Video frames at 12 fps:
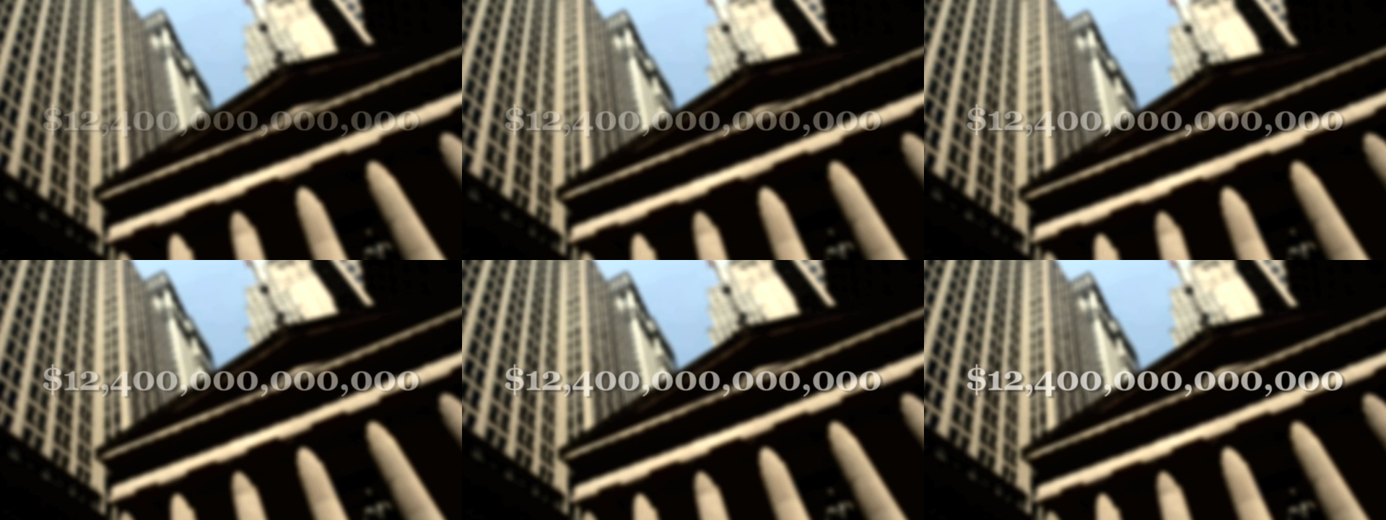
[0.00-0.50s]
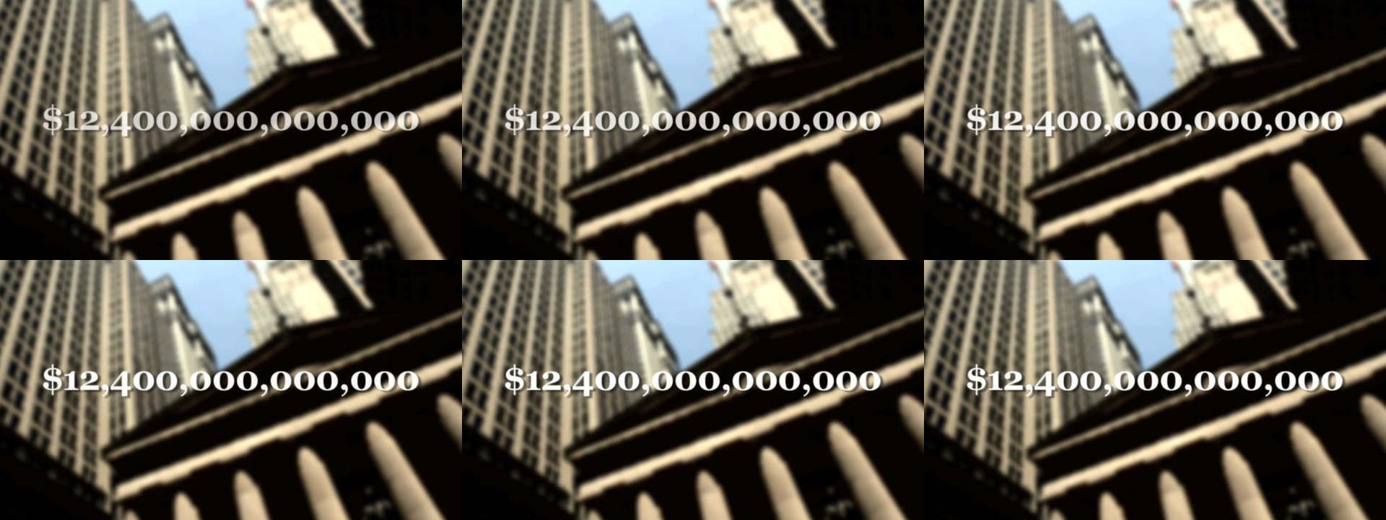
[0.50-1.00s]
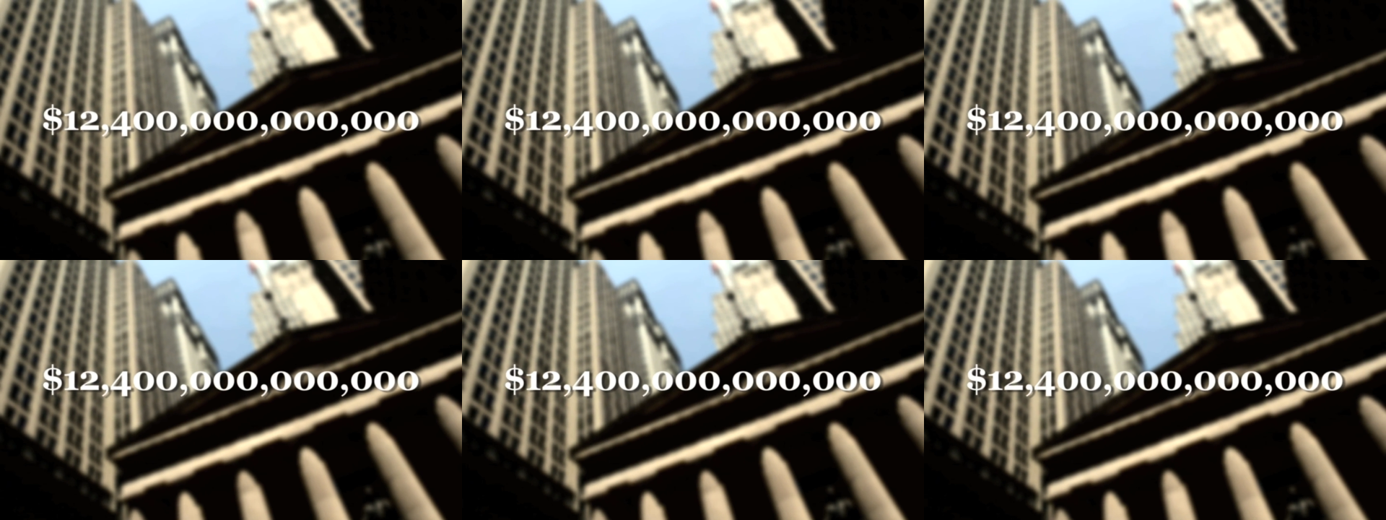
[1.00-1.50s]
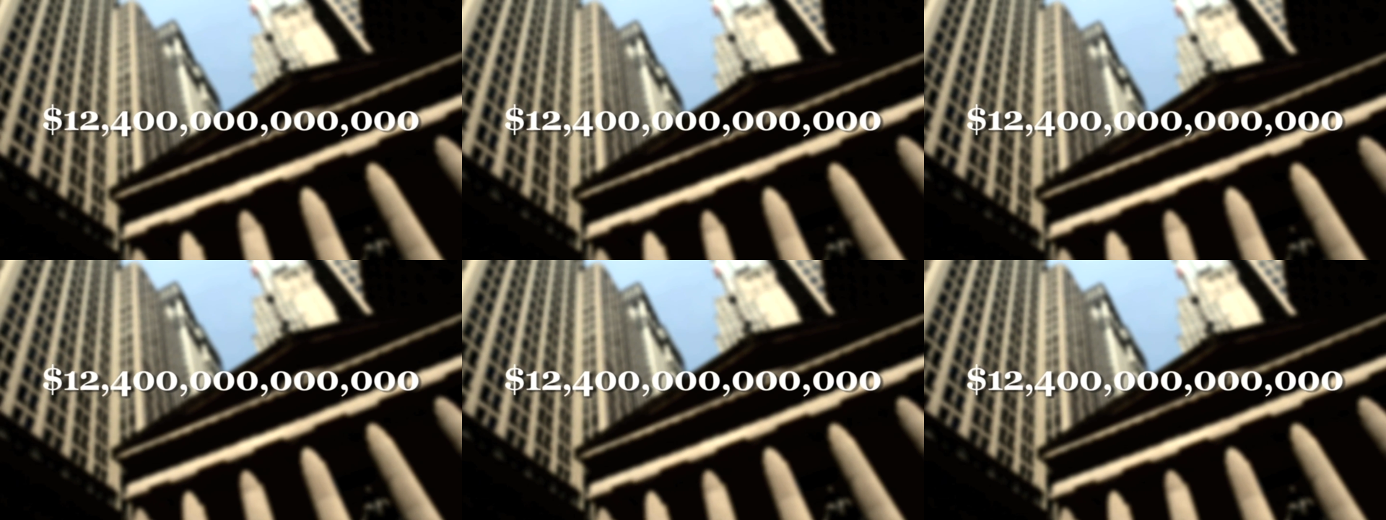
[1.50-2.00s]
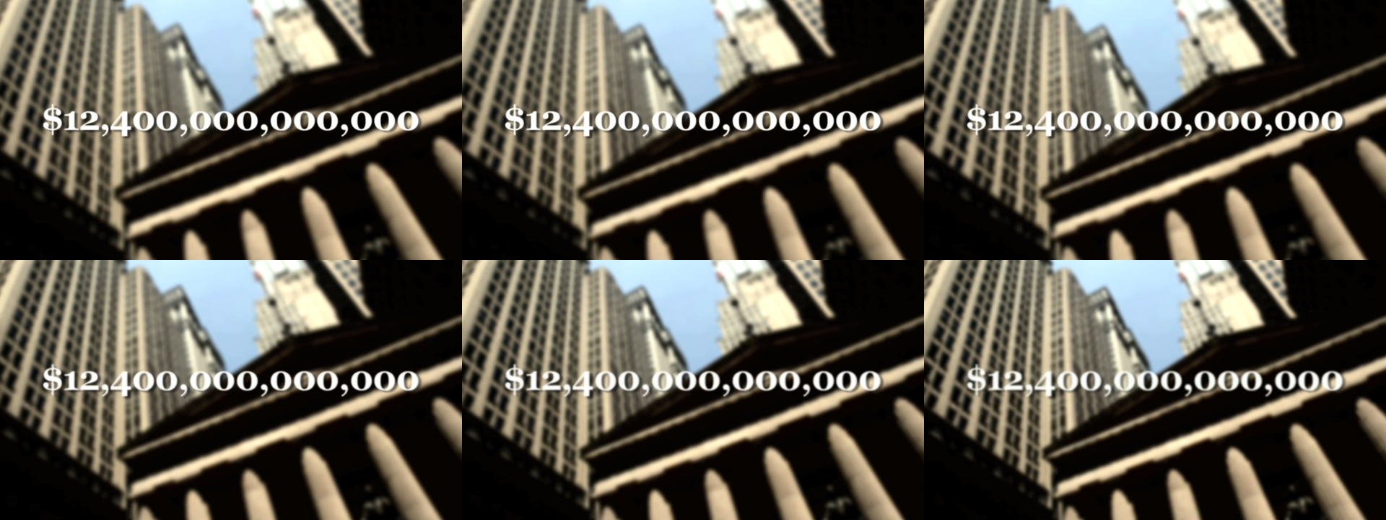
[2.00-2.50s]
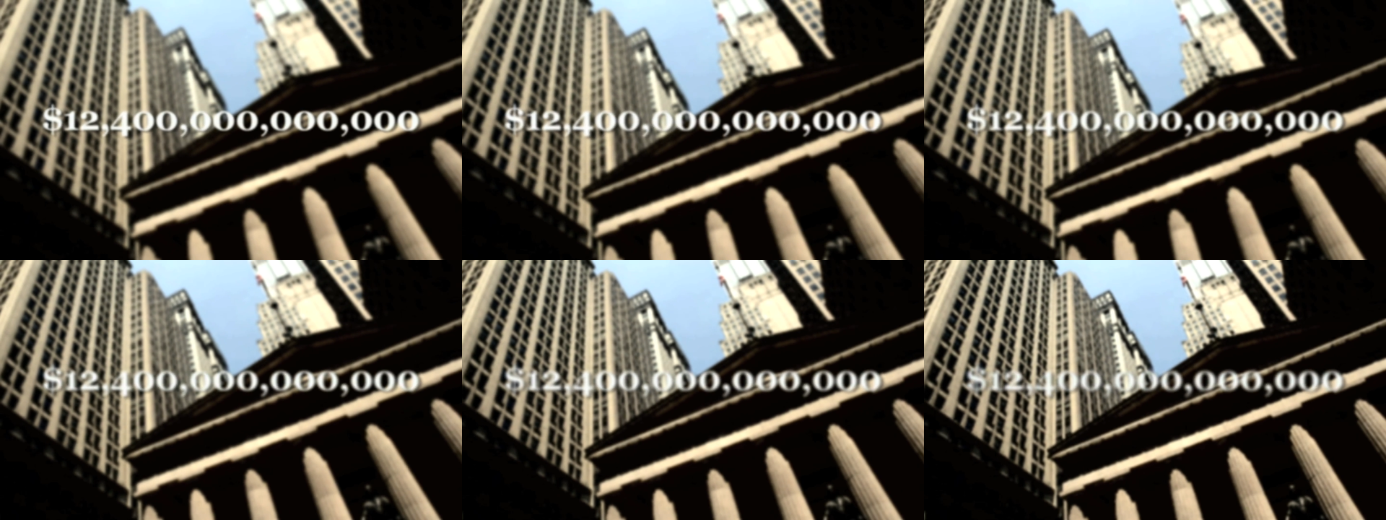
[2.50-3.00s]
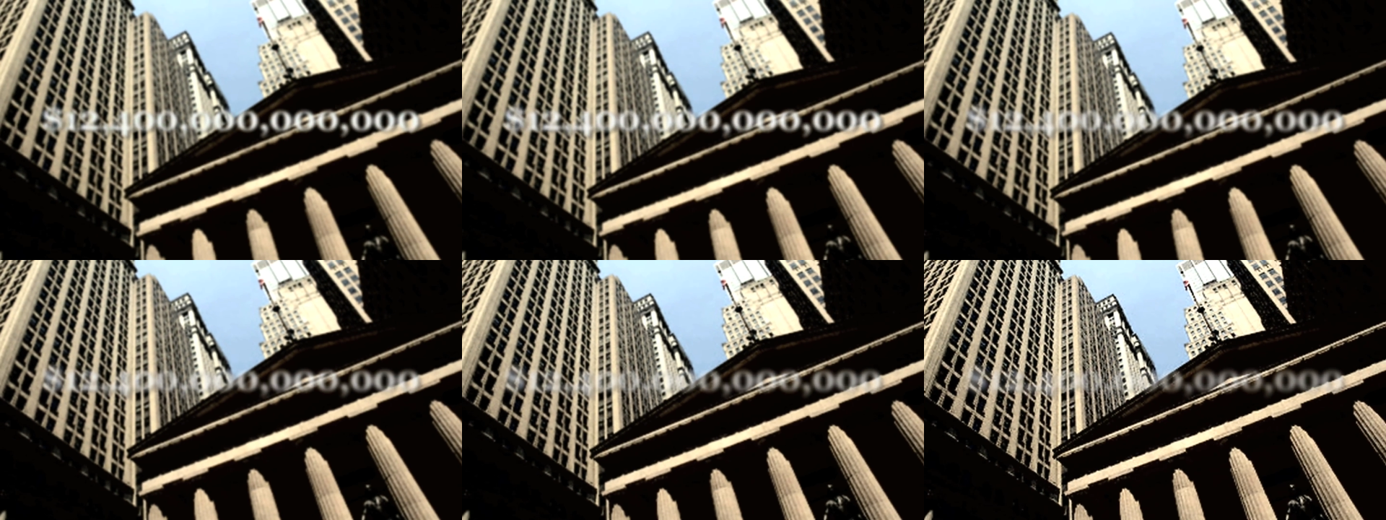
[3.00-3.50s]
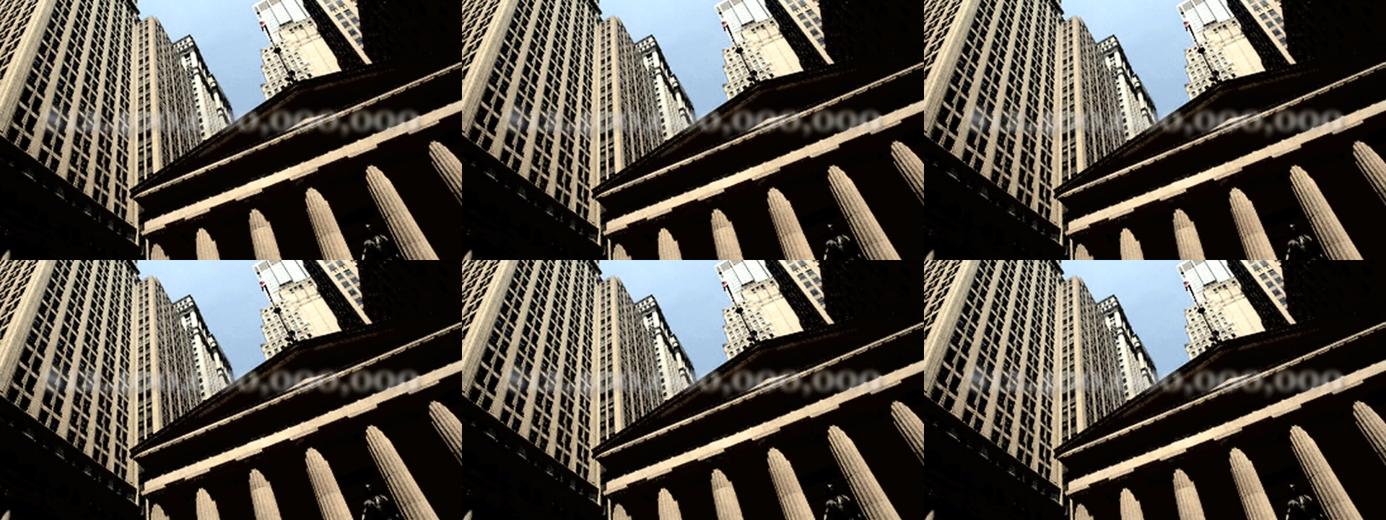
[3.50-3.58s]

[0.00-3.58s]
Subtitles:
(no speaker visible)